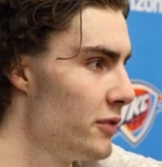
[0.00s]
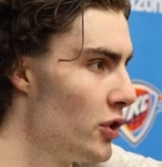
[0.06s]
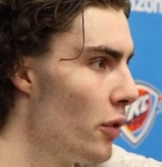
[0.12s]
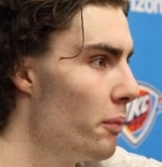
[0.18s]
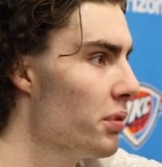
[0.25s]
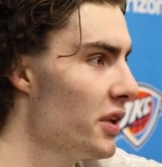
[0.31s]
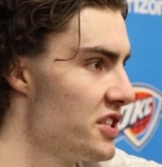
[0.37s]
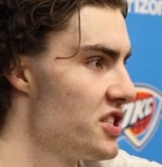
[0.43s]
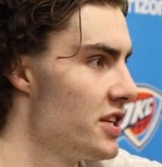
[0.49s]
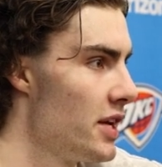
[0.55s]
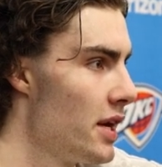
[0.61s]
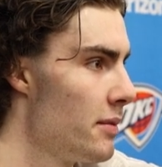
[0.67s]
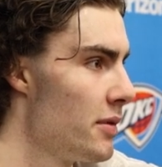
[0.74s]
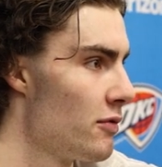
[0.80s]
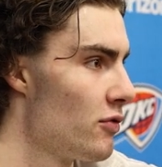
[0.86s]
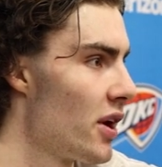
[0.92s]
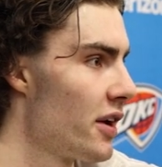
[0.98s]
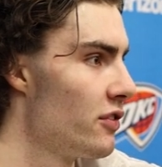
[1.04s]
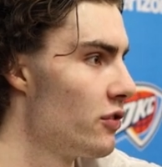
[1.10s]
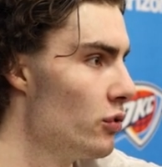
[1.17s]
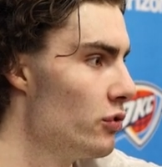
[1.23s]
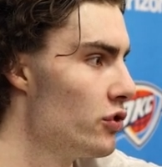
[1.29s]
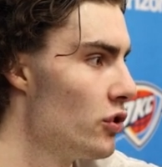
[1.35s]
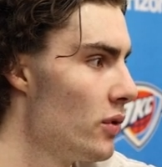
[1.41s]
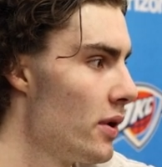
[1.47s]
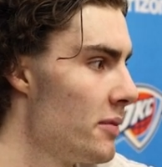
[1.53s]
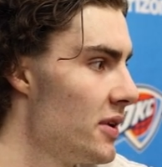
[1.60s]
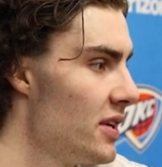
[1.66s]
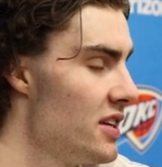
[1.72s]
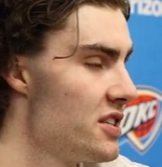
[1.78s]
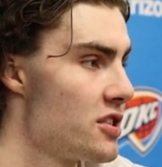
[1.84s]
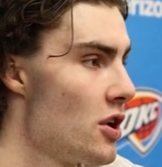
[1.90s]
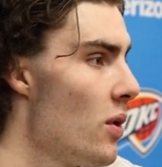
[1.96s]
you know, blitzing him and running two to him,
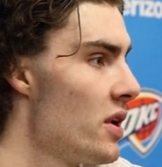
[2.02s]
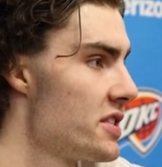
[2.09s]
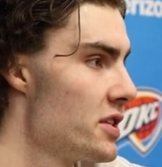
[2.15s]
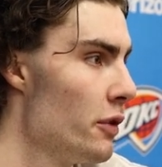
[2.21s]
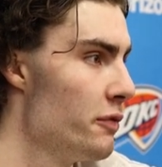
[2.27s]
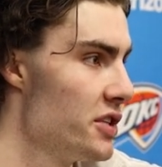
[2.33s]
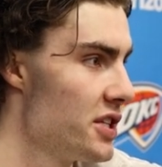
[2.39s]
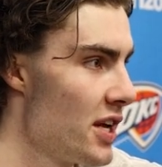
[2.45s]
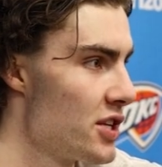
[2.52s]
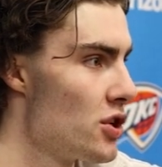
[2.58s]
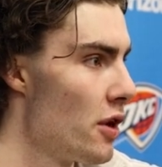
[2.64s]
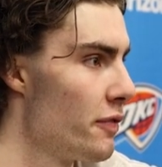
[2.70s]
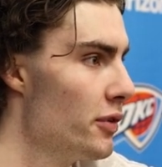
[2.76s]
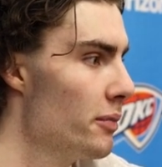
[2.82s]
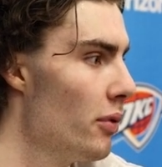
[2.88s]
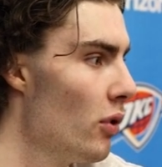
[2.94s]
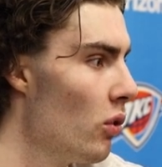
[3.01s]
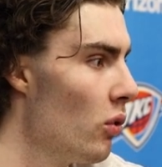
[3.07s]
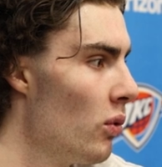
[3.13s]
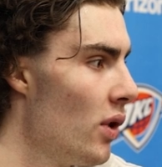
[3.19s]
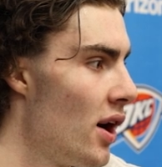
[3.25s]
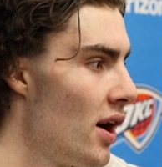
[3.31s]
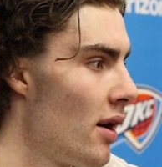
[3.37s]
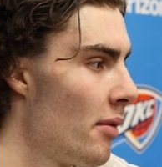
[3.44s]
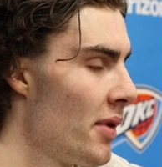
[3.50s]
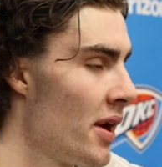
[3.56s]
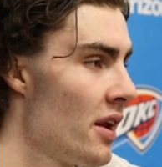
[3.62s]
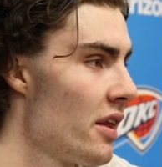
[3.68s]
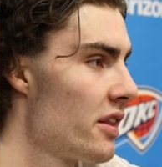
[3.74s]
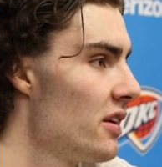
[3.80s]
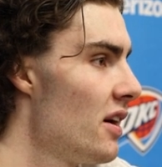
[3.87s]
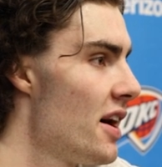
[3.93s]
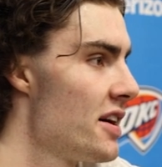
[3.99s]
and he's so unselfish, gets off the ball, um, and
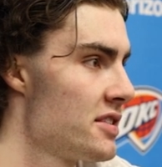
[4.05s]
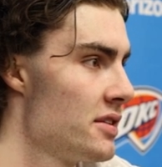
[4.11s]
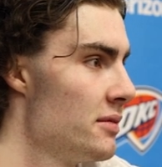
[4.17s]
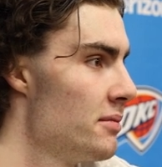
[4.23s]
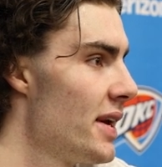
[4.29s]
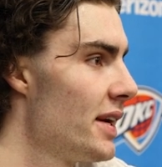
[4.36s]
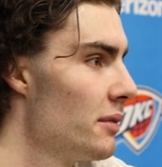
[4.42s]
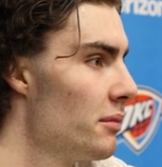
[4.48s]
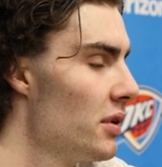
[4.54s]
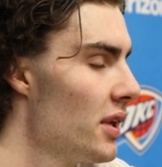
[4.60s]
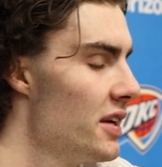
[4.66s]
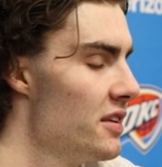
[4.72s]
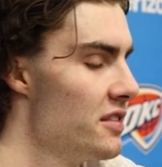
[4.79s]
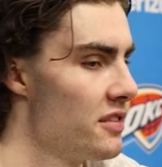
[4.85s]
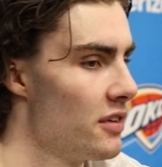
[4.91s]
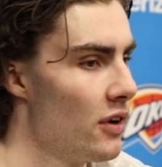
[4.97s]
other guys that making plays.